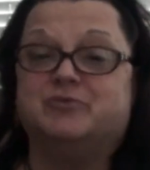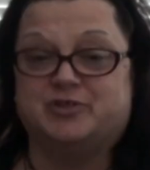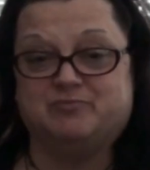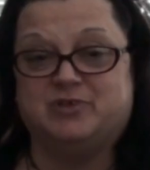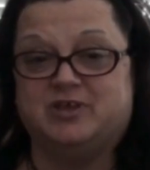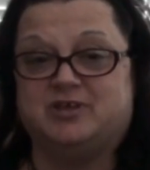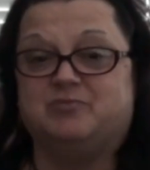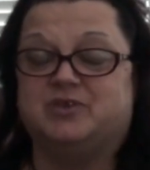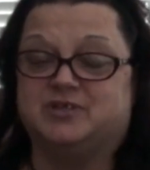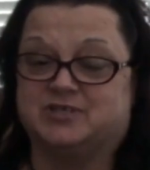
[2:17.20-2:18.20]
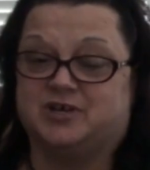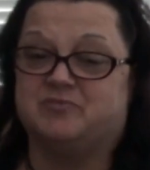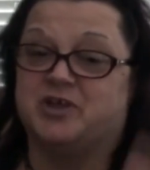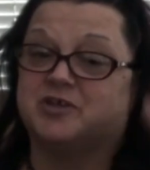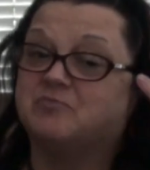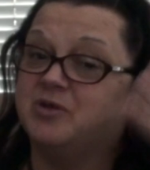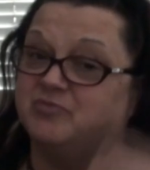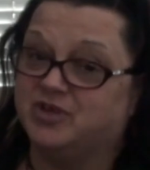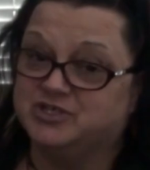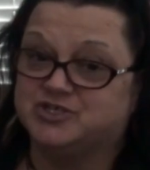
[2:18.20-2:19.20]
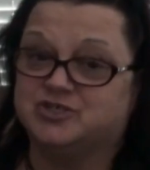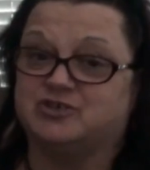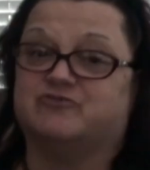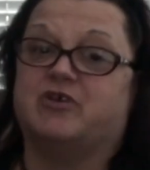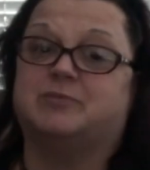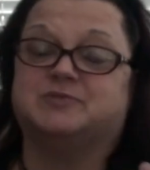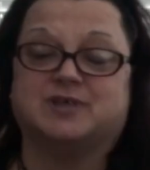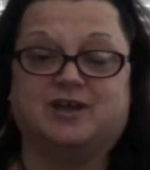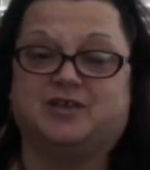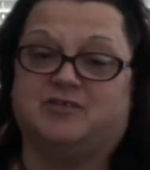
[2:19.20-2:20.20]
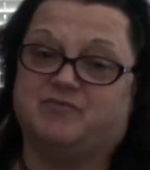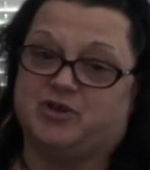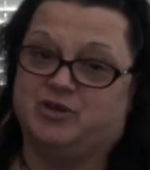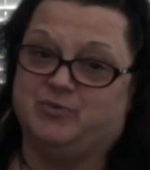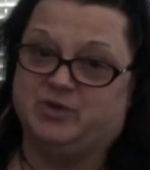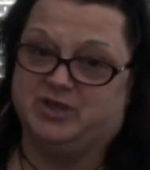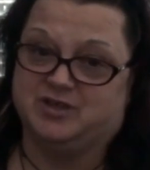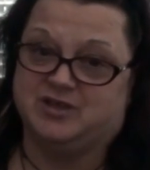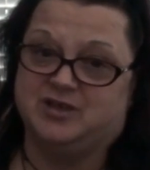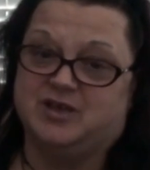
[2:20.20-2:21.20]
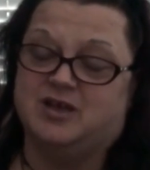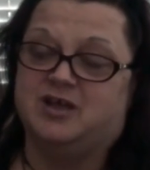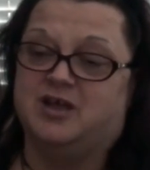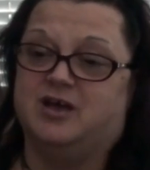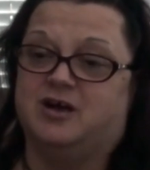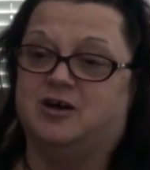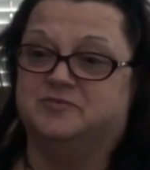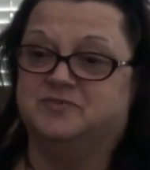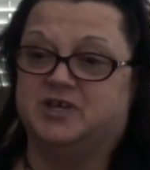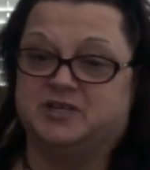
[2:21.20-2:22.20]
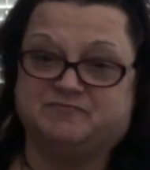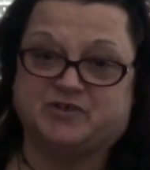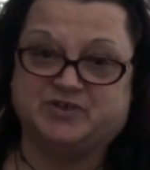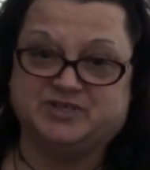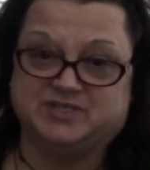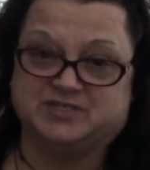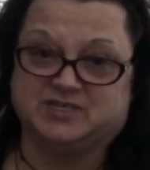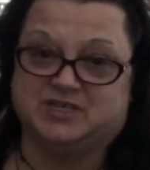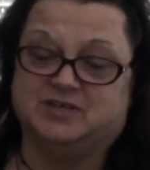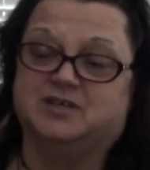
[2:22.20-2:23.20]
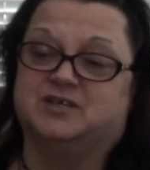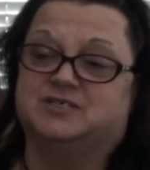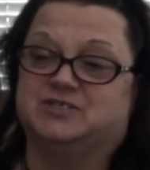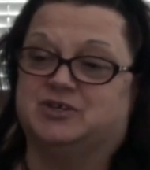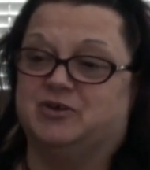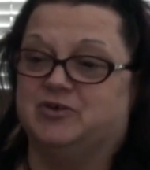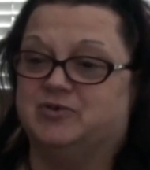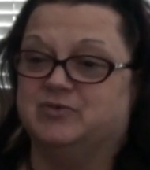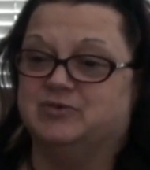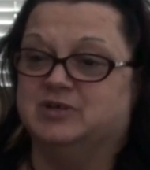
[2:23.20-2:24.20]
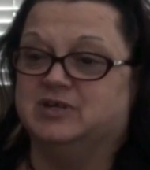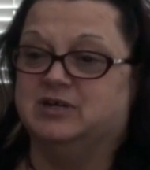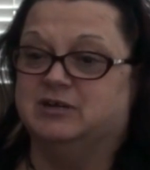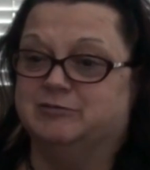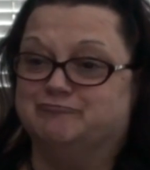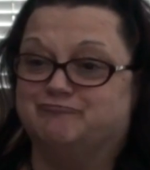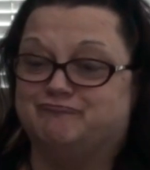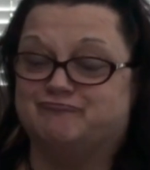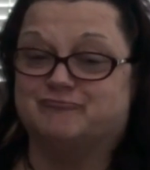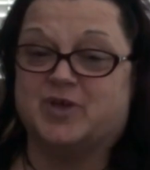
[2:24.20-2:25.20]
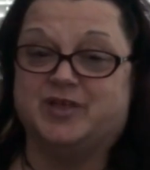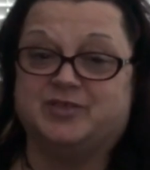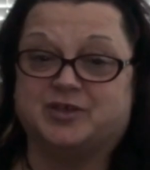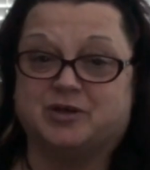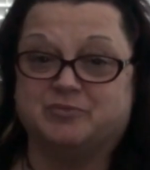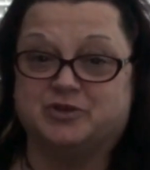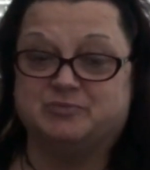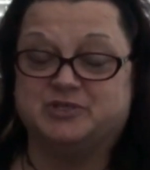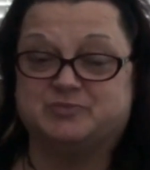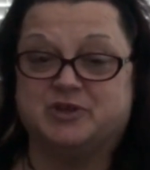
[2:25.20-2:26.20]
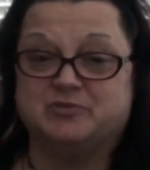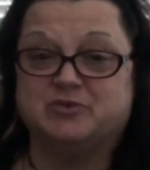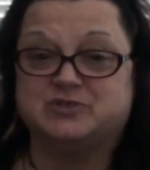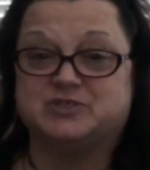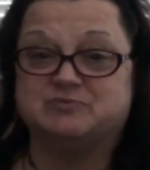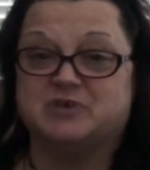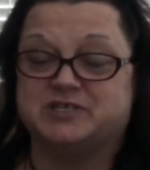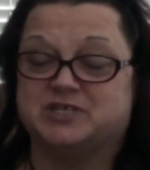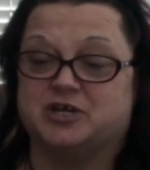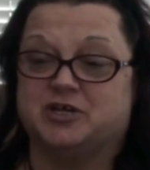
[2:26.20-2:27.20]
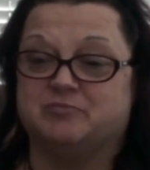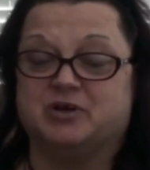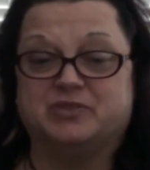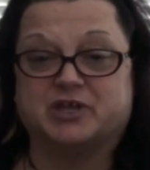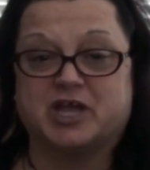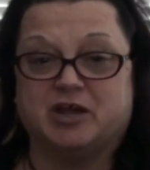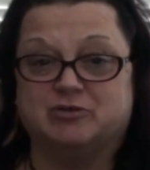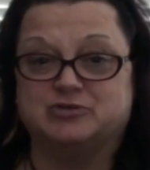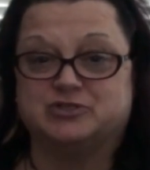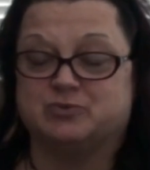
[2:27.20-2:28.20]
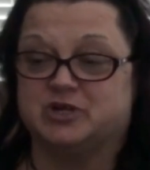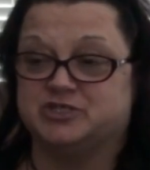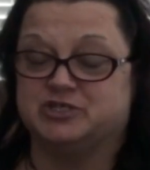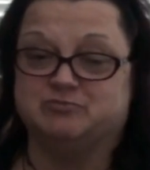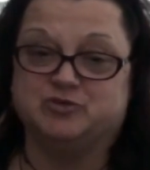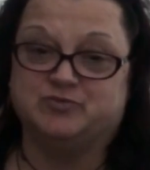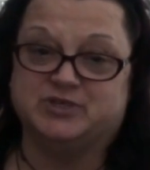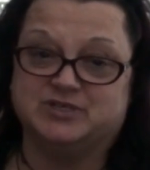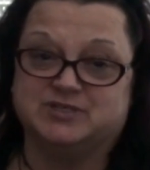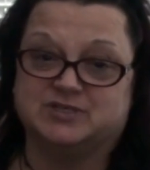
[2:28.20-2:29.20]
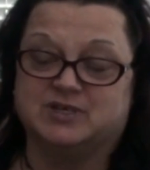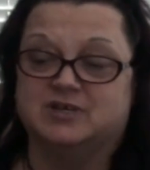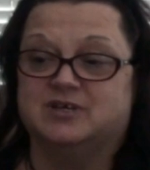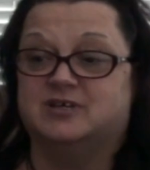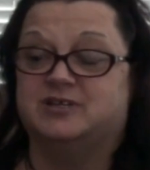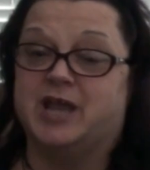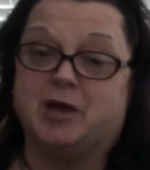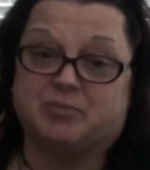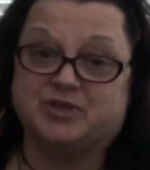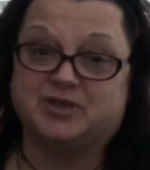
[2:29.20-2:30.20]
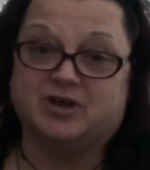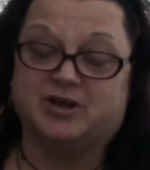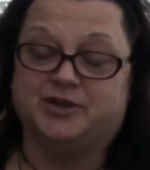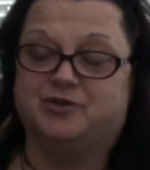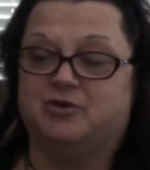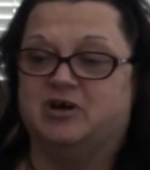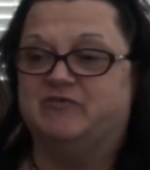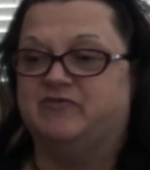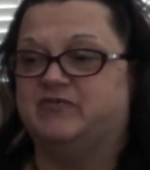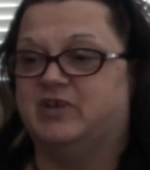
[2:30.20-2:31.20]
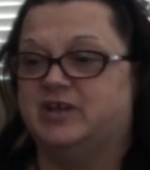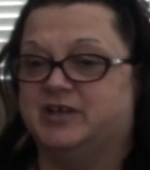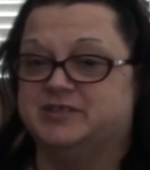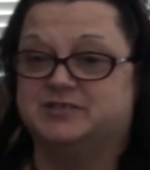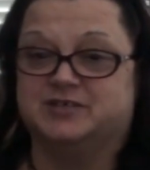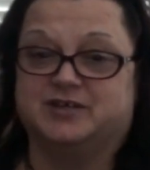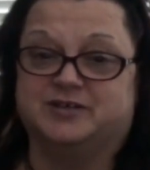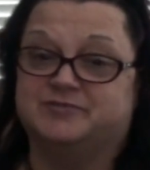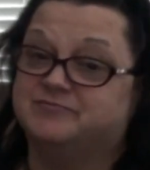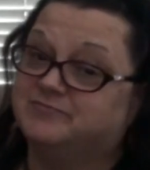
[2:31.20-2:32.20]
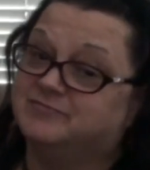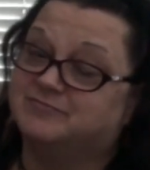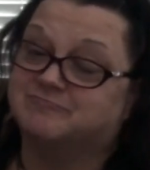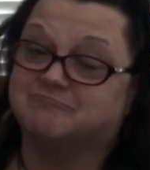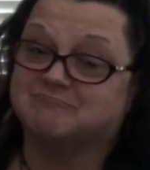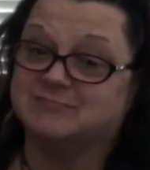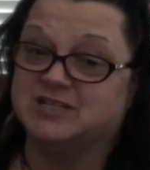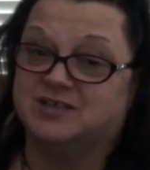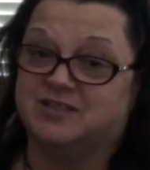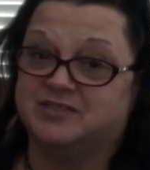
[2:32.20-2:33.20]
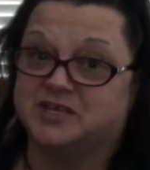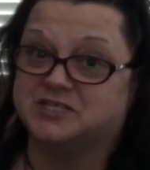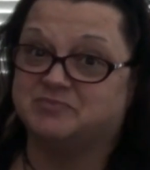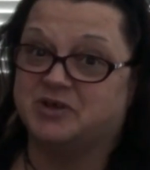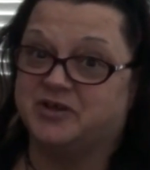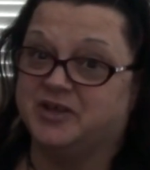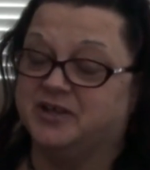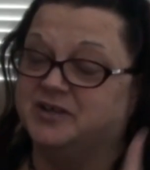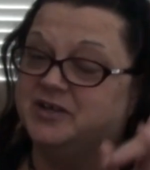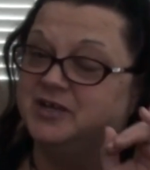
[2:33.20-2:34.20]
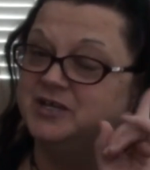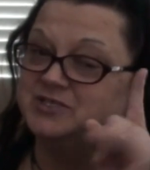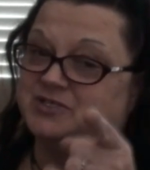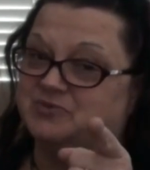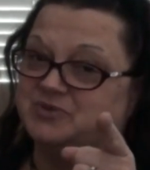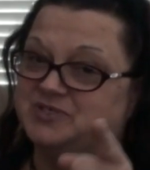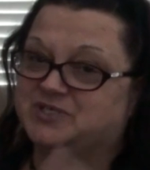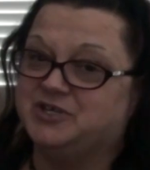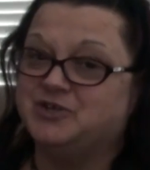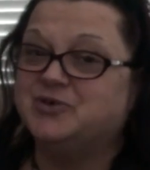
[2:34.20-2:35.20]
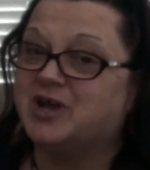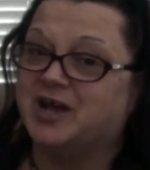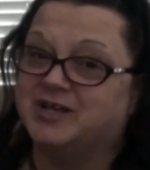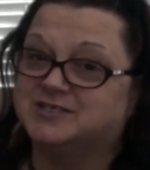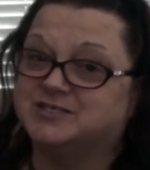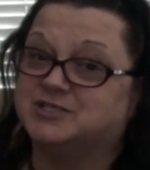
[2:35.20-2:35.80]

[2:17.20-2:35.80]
With me being diabetic, my blood sugar drops, I get very weak and very dizzy. So I think I'm going to be spending most of my time on the couch watching movies, napping on and off, and that's about it. So we'll see you guys